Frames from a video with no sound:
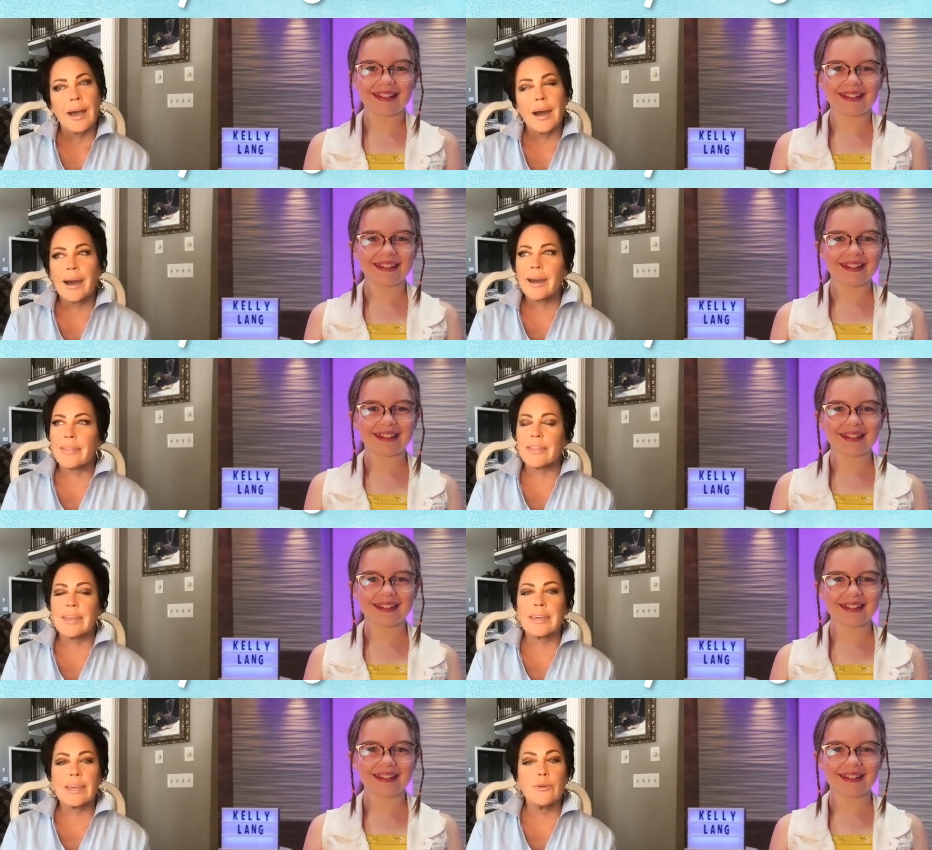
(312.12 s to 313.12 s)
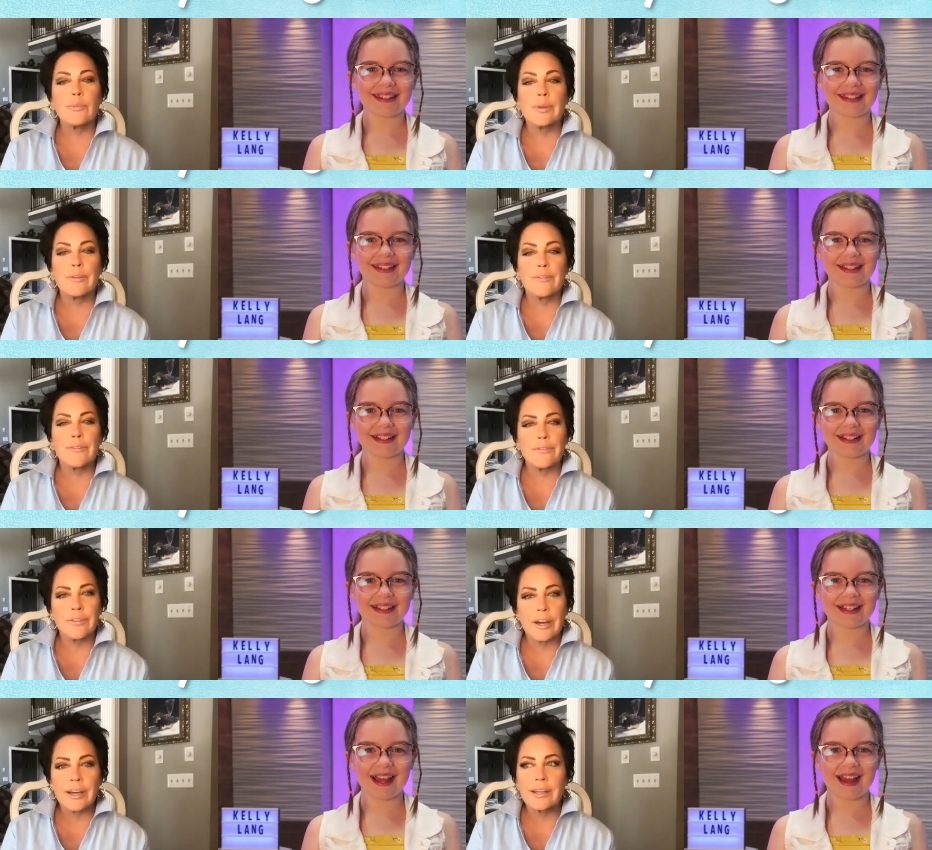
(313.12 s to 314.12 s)
Speaker 1: I think it would be
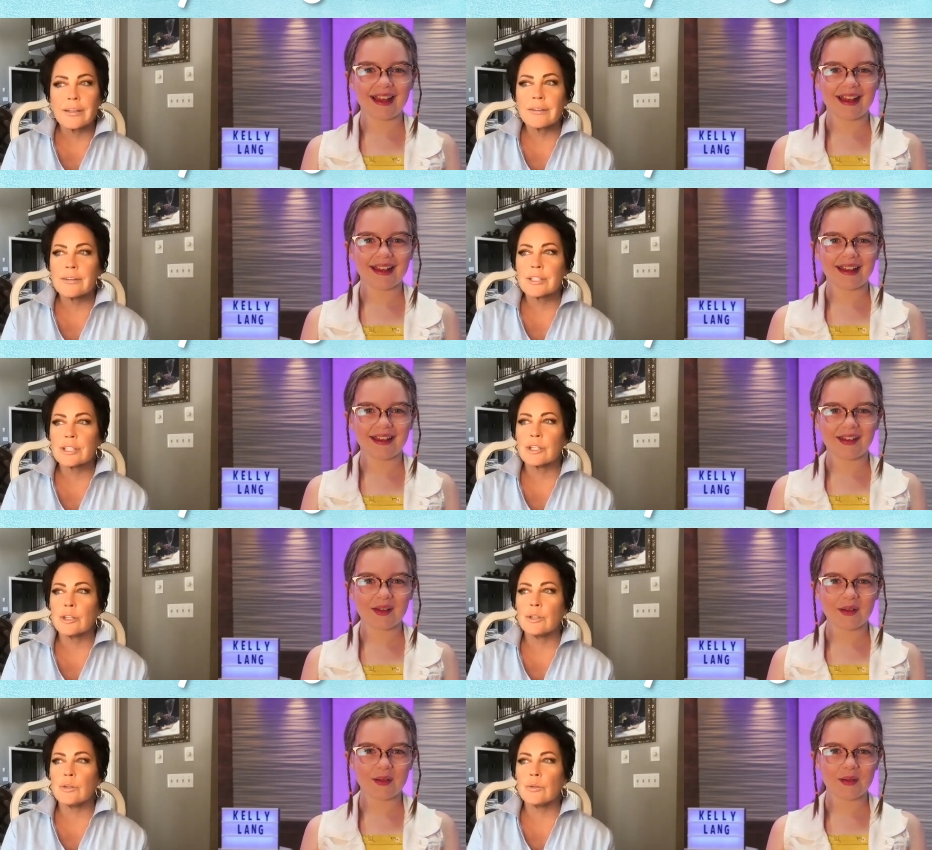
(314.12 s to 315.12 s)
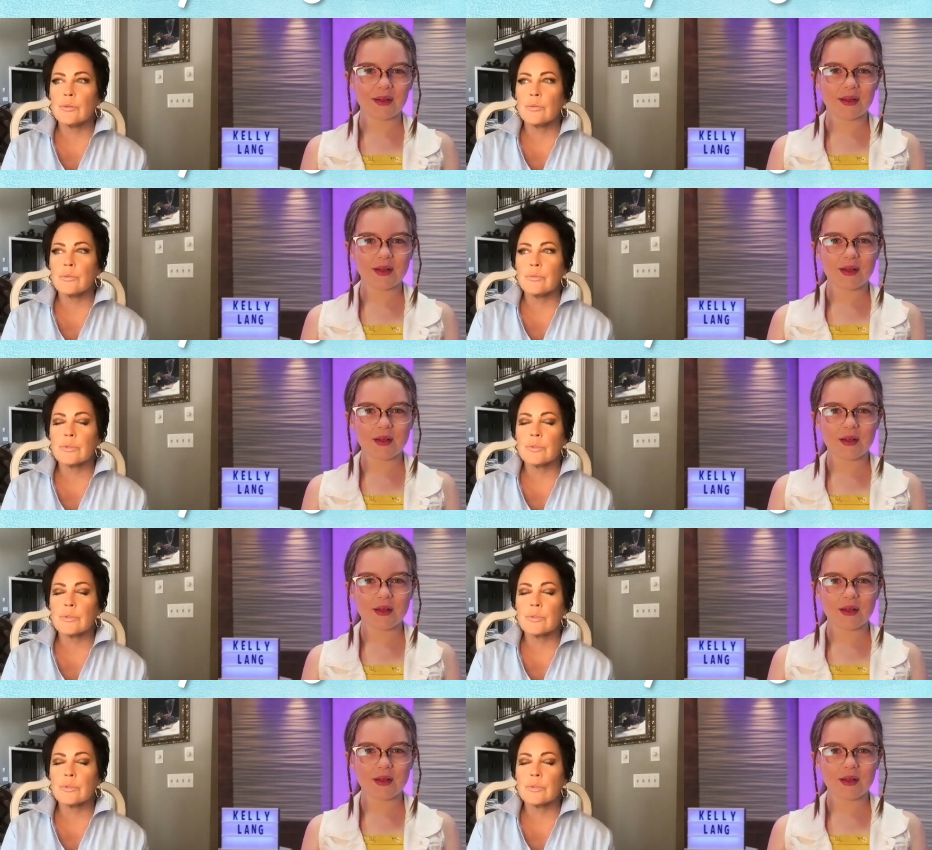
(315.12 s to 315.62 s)
fun to